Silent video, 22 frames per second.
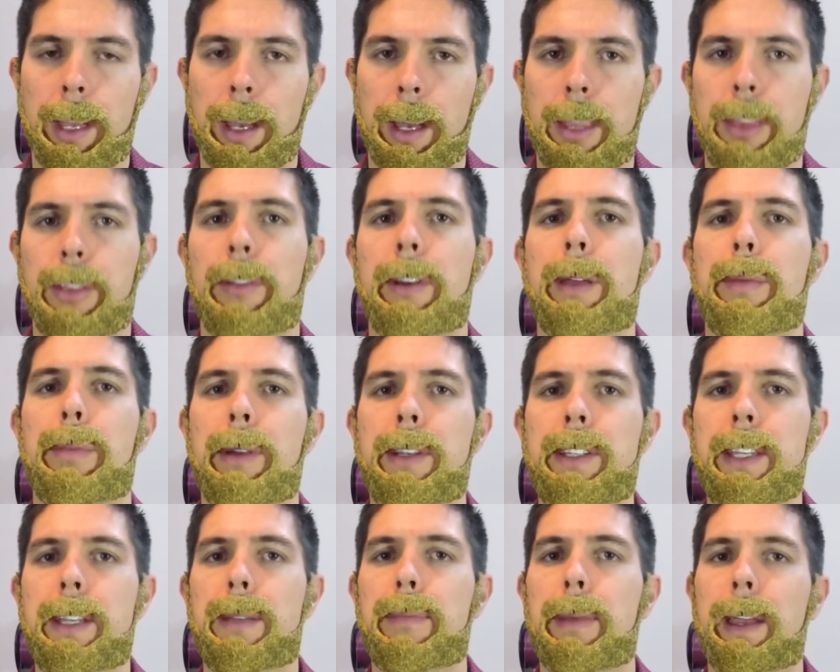A 3D
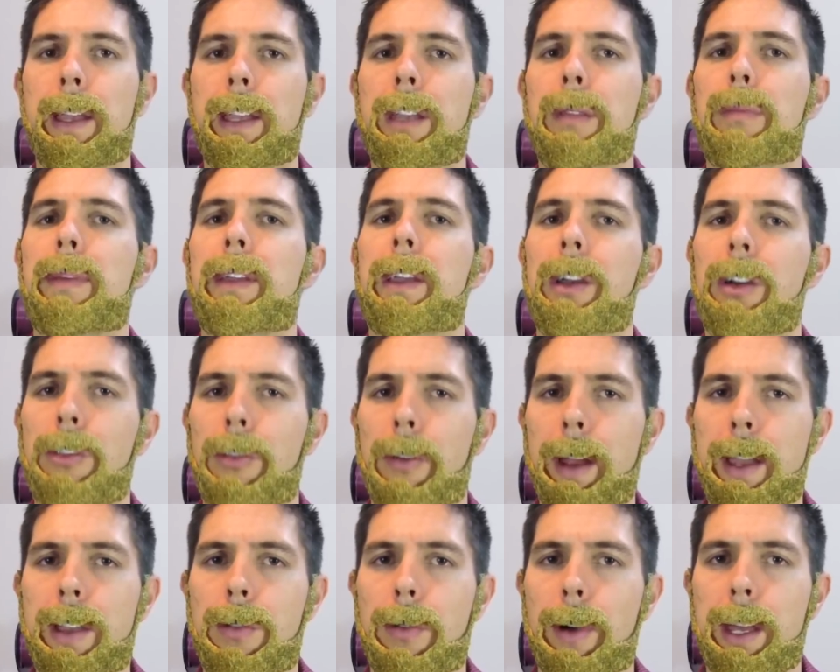printing pen can be a
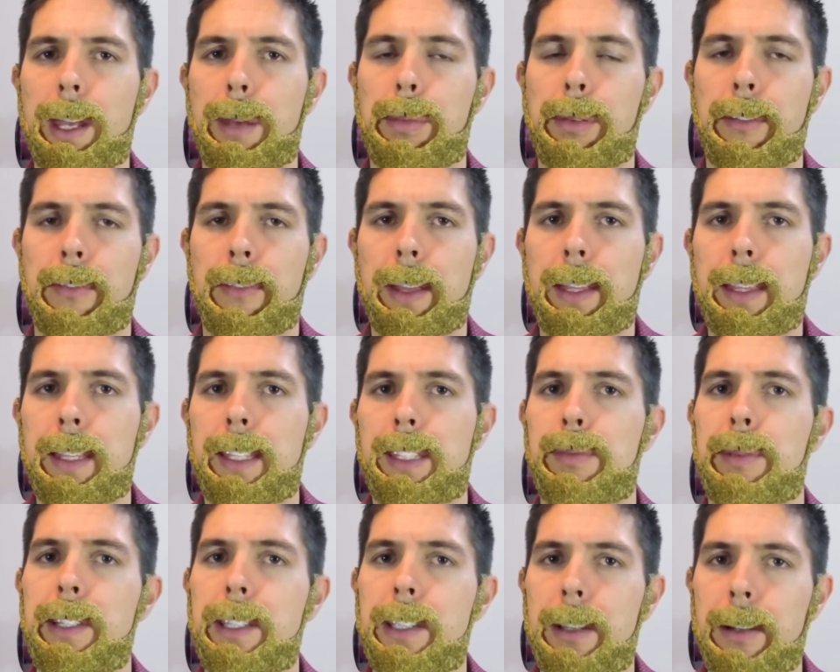great way to prevent this
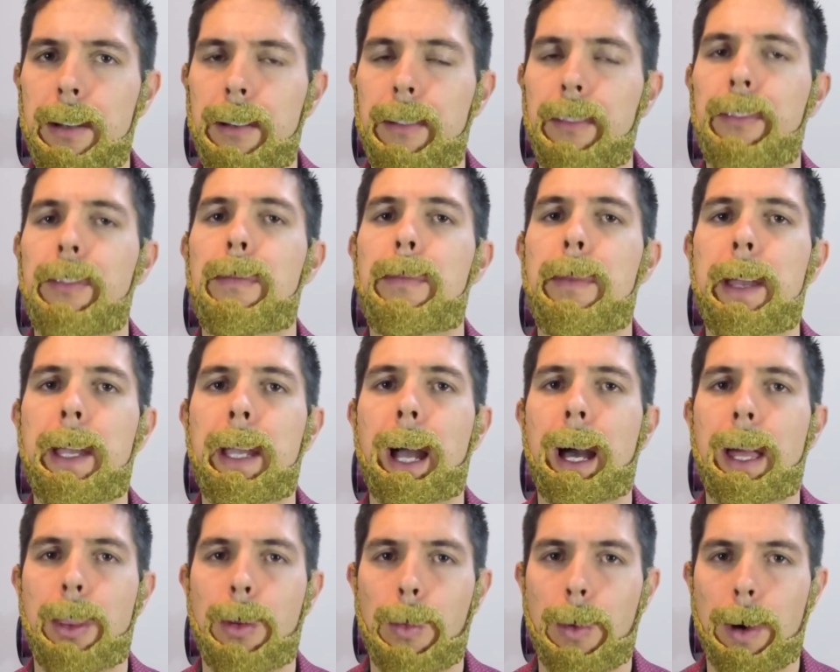material from being
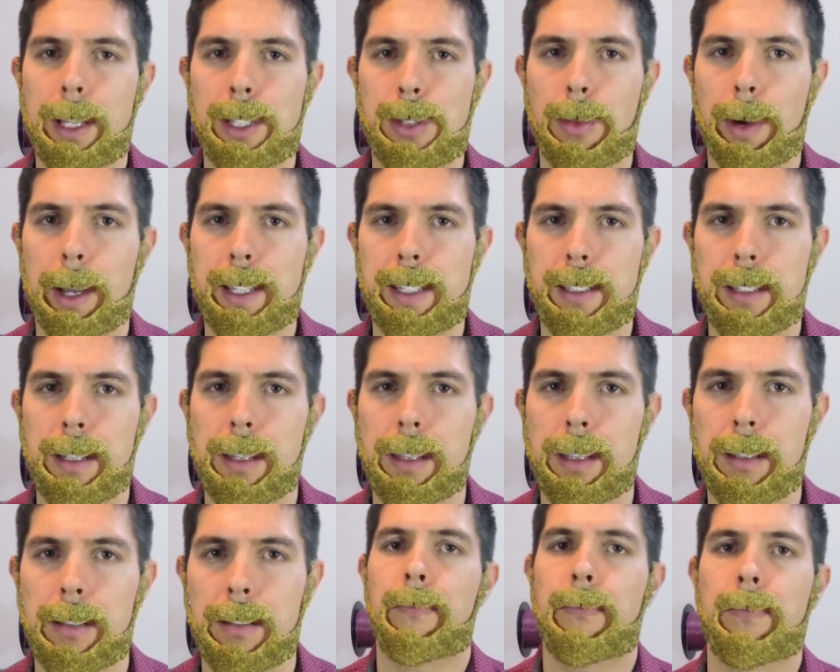otherwise wasted.
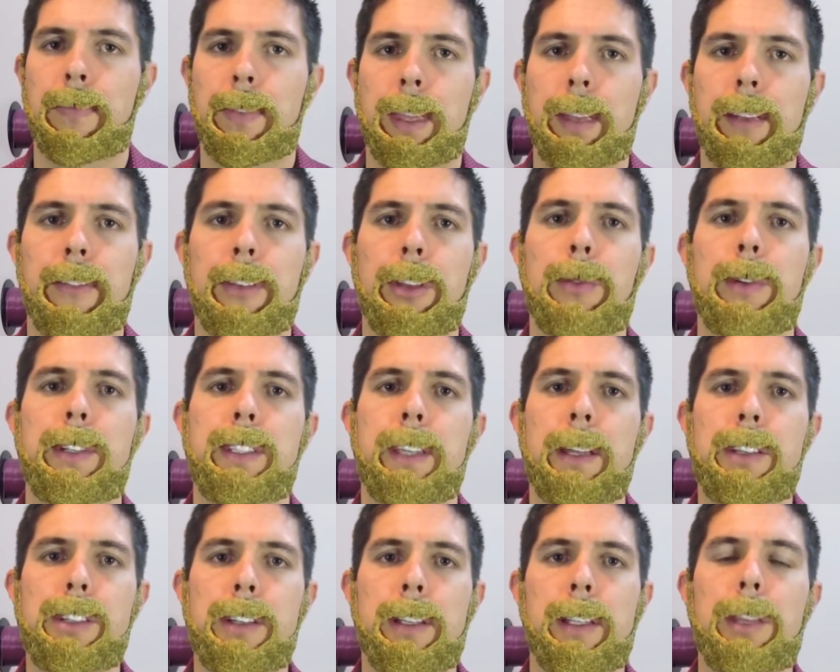Now, if you
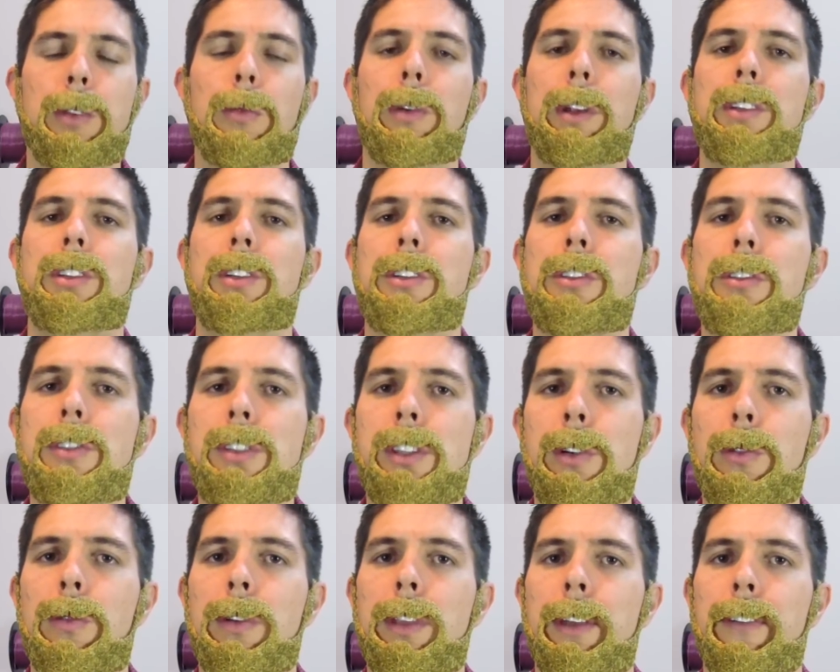intentionally wanted to use
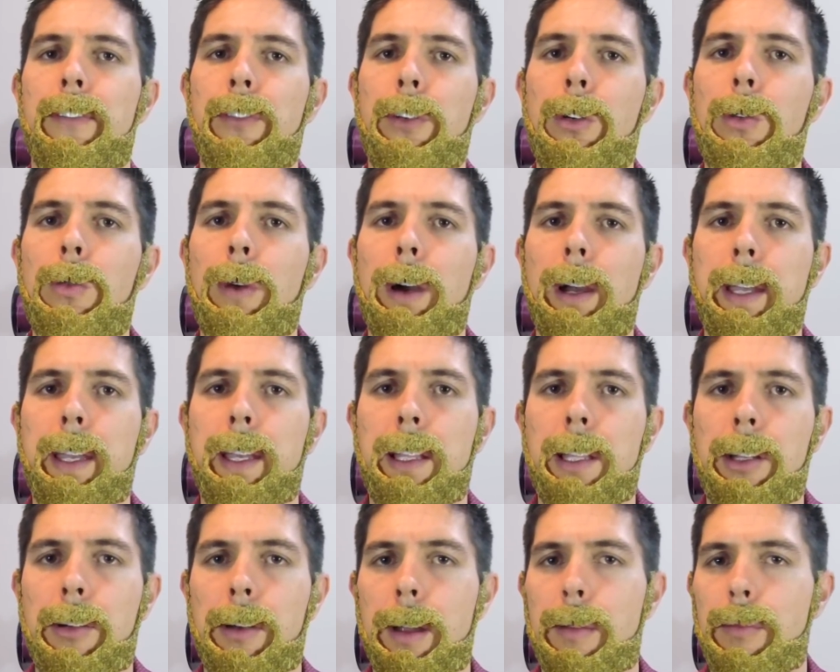it with a full 1
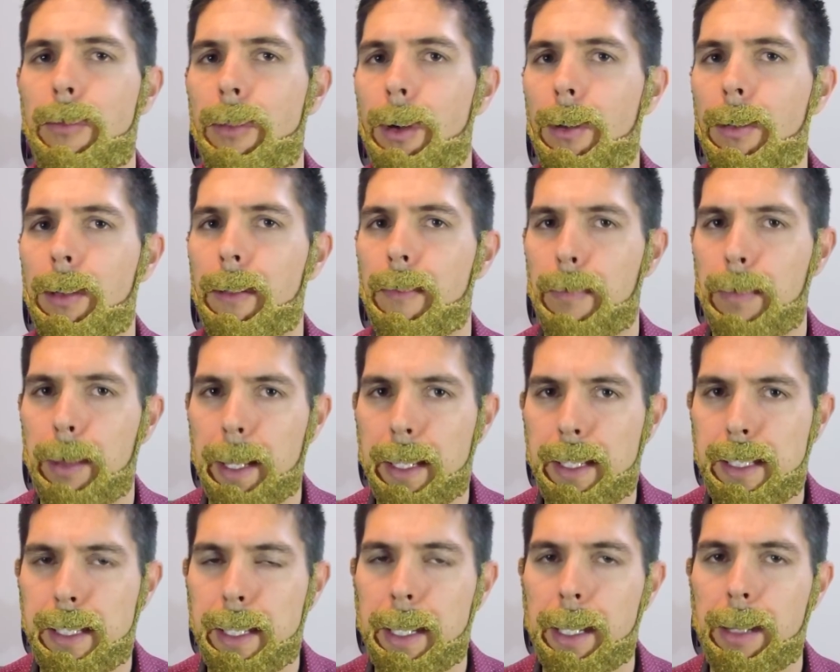kilogram roll of
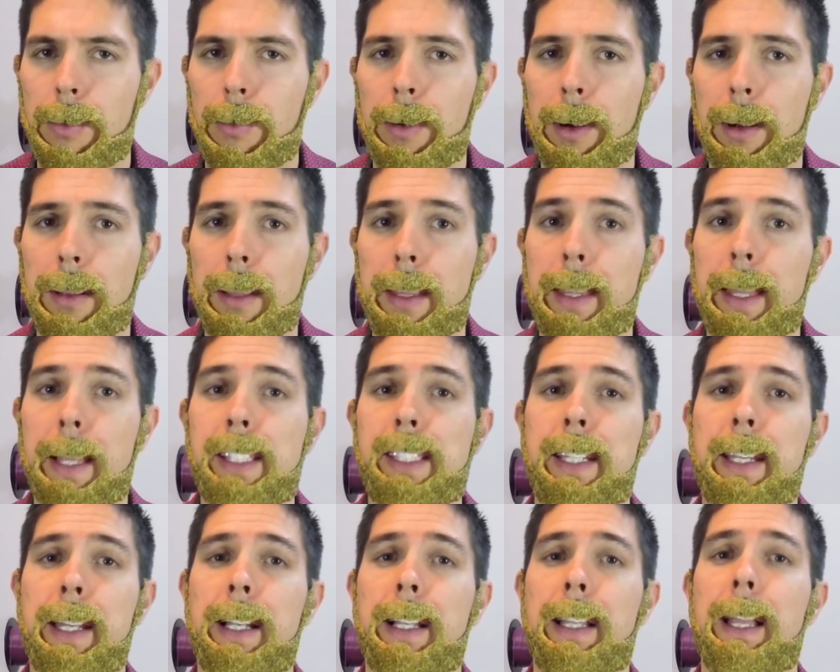plastic, well, that's
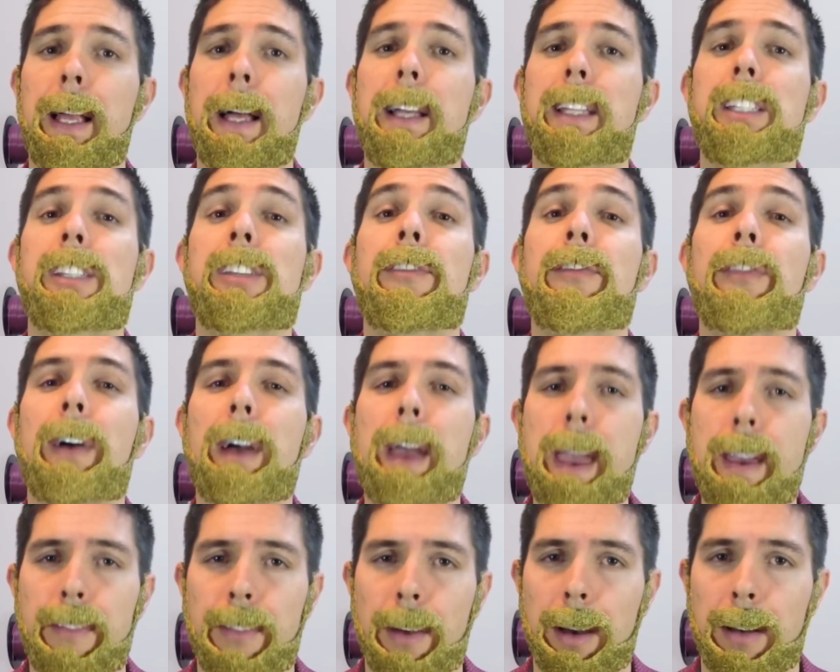going to last
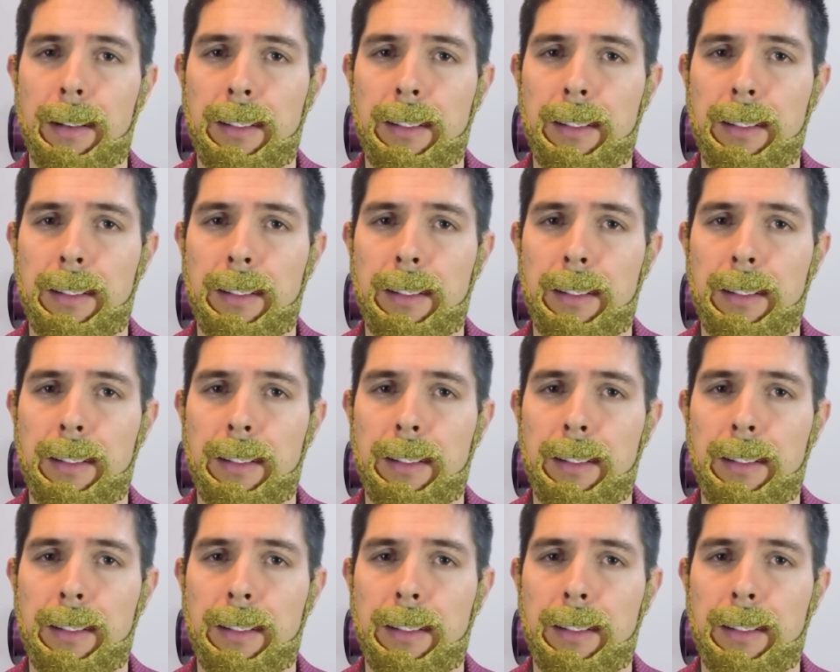forever.